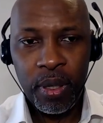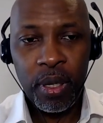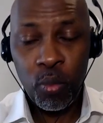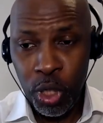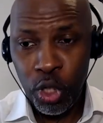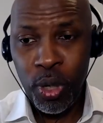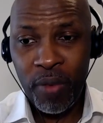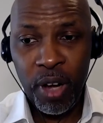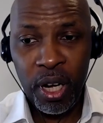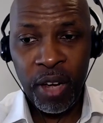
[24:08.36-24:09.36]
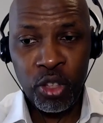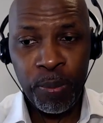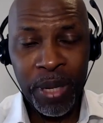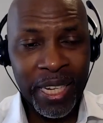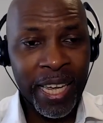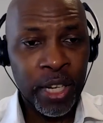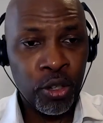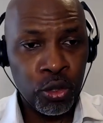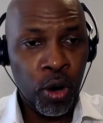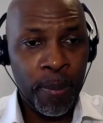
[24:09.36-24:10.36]
We do live our lives completely ignorant
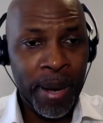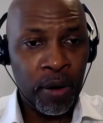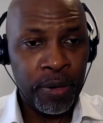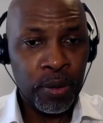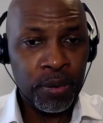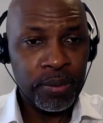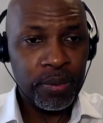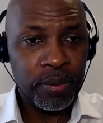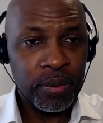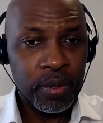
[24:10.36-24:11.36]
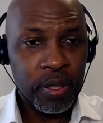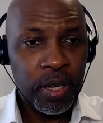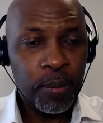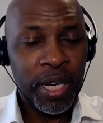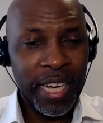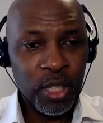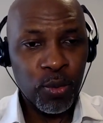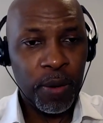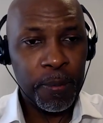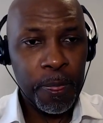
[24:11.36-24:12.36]
to our power, Phil. But guess
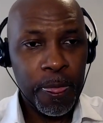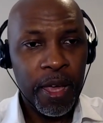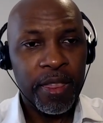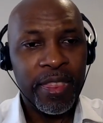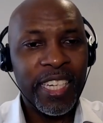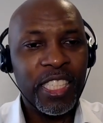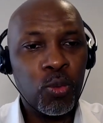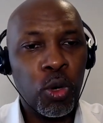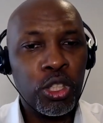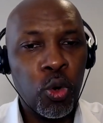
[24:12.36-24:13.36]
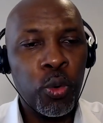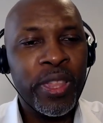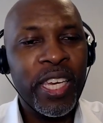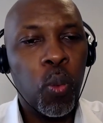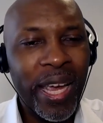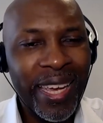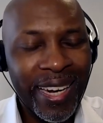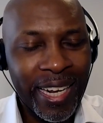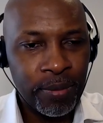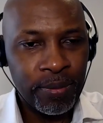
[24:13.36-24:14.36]
what? This is what's called the
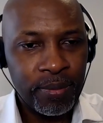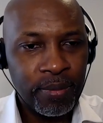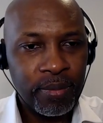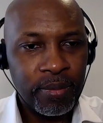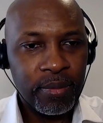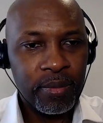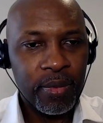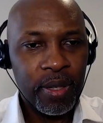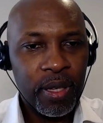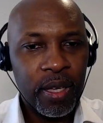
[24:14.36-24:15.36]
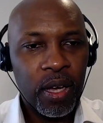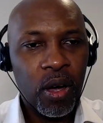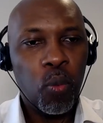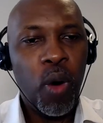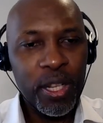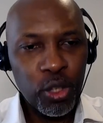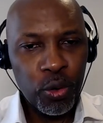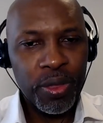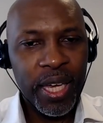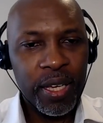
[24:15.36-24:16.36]
awakening. Why do you
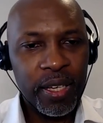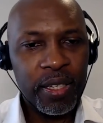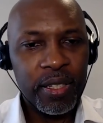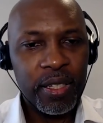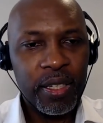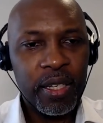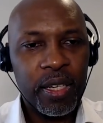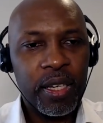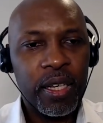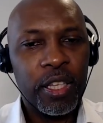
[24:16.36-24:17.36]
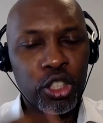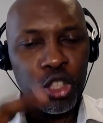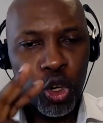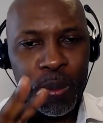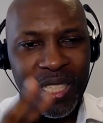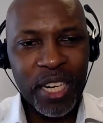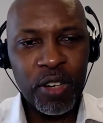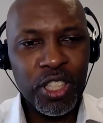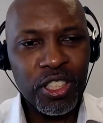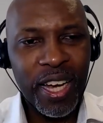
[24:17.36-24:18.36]
think the 2% of
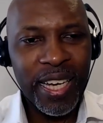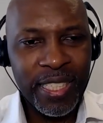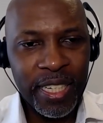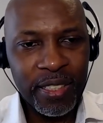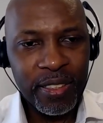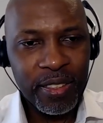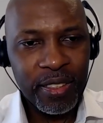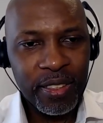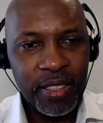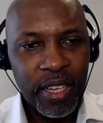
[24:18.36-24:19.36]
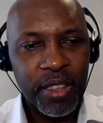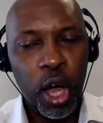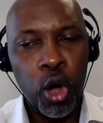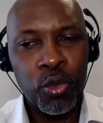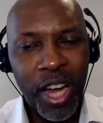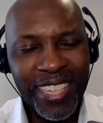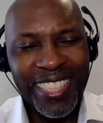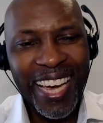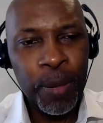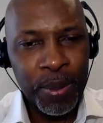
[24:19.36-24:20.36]
society that own
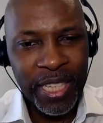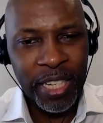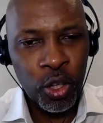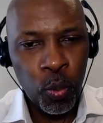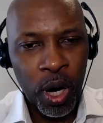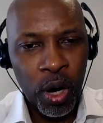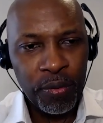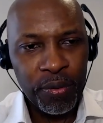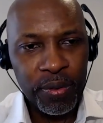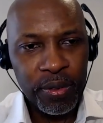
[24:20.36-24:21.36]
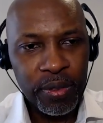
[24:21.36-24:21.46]
98% of the wealth